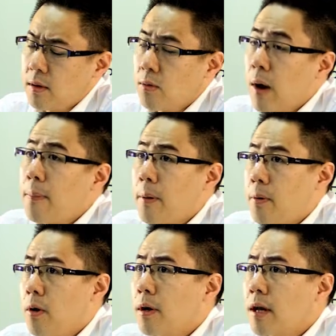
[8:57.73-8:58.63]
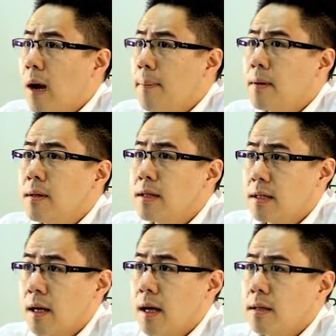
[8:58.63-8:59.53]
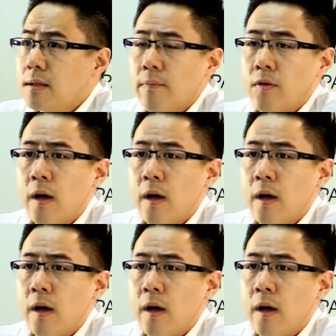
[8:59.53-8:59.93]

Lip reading: to rapid prototype designs.